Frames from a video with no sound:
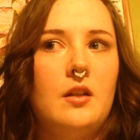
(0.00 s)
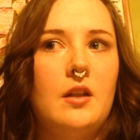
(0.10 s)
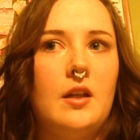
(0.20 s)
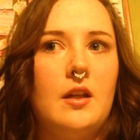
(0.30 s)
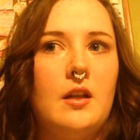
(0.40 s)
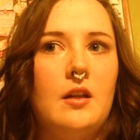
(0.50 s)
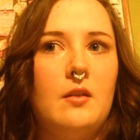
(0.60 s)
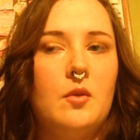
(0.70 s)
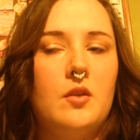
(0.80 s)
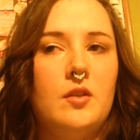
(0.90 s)
at
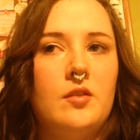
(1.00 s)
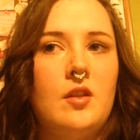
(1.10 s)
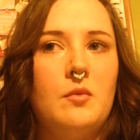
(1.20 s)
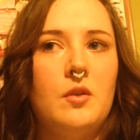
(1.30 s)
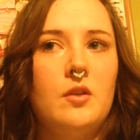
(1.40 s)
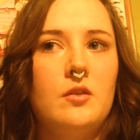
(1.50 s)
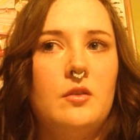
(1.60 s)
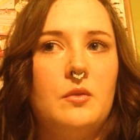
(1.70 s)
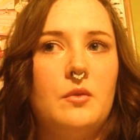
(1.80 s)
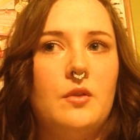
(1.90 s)
Walt Disney World
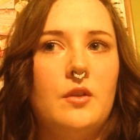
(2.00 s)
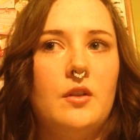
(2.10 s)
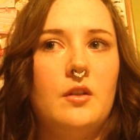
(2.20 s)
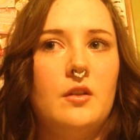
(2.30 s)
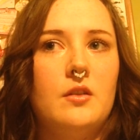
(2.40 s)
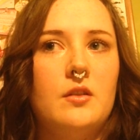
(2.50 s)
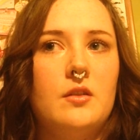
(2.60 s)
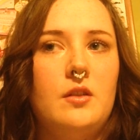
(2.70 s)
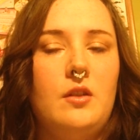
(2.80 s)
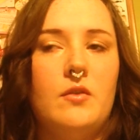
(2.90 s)
or
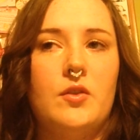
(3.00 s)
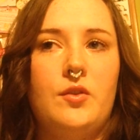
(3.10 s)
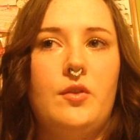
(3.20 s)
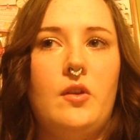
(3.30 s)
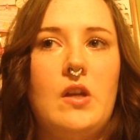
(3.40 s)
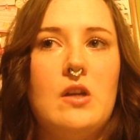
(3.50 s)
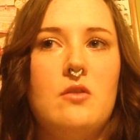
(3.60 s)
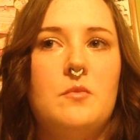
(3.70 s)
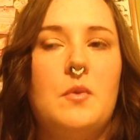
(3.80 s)
Universal Studios,